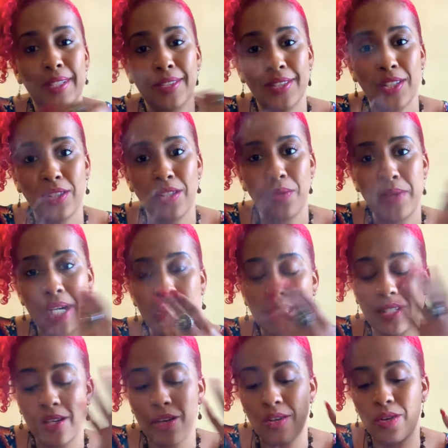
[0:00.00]
So then when I
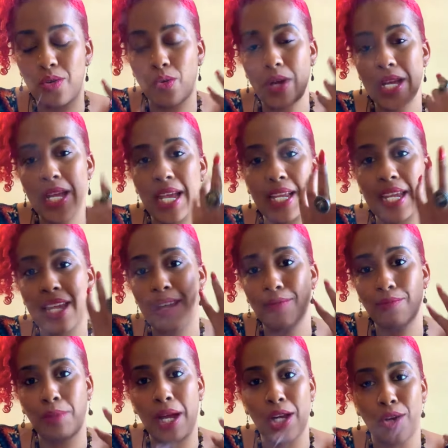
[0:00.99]
turn gray, I can
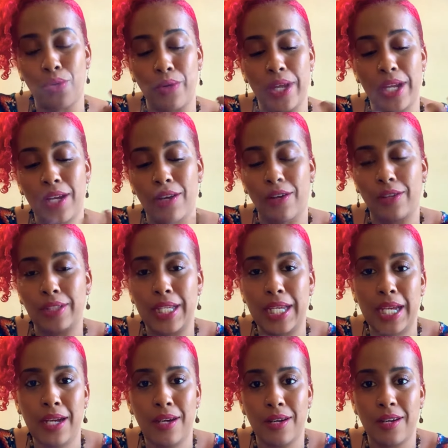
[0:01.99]
have my gray curly
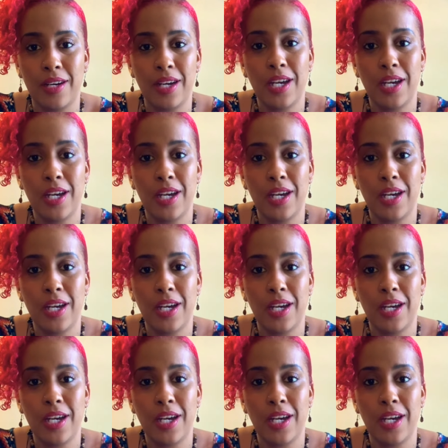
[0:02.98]
hair.